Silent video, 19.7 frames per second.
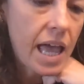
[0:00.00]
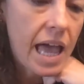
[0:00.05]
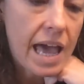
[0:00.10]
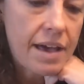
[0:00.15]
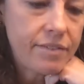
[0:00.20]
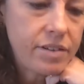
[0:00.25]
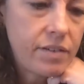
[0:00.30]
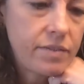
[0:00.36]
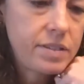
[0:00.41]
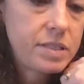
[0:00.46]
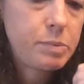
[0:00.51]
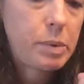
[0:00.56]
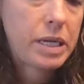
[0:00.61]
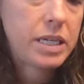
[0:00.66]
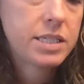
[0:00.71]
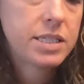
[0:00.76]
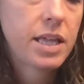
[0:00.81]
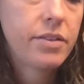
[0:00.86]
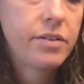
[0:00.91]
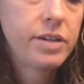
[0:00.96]
have enough
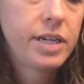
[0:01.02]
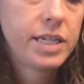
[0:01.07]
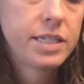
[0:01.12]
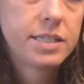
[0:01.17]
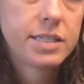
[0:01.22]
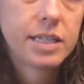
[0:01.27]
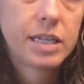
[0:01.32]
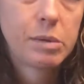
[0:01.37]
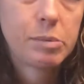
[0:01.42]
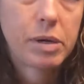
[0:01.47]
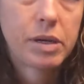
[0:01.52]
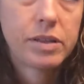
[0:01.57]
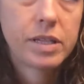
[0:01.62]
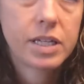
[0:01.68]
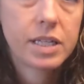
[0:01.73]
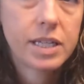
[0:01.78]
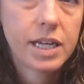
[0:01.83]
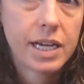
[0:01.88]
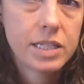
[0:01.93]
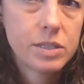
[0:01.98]
space. Other nice thing about the
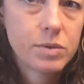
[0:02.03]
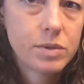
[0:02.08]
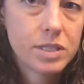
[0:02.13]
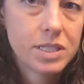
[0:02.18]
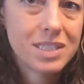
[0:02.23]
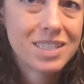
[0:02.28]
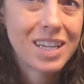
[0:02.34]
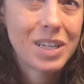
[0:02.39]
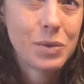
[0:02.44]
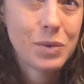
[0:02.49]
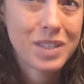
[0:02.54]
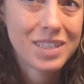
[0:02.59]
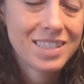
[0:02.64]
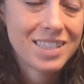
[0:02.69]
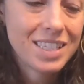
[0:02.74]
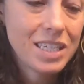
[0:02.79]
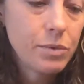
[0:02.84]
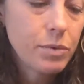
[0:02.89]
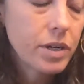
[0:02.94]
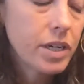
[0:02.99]
glass ones is that you can
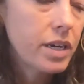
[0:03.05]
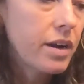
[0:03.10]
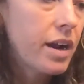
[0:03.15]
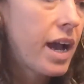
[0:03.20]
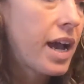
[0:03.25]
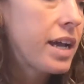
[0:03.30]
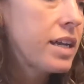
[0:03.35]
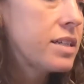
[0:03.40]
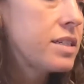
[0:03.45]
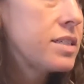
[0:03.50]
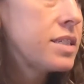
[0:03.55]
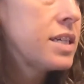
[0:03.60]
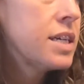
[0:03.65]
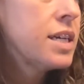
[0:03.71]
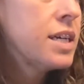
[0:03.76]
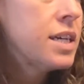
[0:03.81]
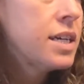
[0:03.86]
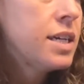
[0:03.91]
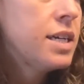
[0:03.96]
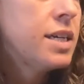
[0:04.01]
see where you're at.
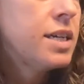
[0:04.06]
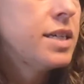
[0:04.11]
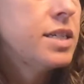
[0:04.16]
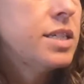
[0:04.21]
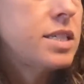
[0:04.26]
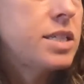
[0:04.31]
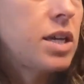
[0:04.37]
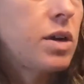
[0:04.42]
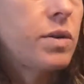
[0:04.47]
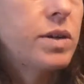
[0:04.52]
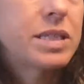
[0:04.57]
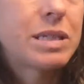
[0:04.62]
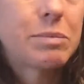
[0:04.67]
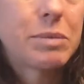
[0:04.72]
So in